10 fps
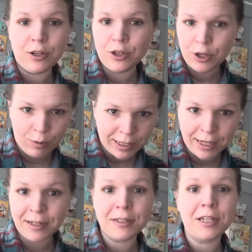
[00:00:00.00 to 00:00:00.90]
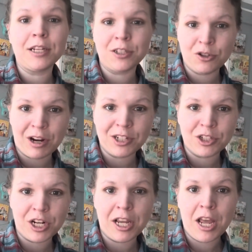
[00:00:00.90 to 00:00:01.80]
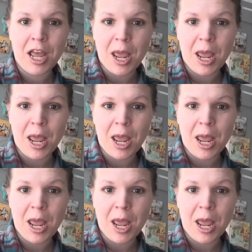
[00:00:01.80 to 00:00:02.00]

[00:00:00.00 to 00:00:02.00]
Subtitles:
No, I didn't. It's a tragedy.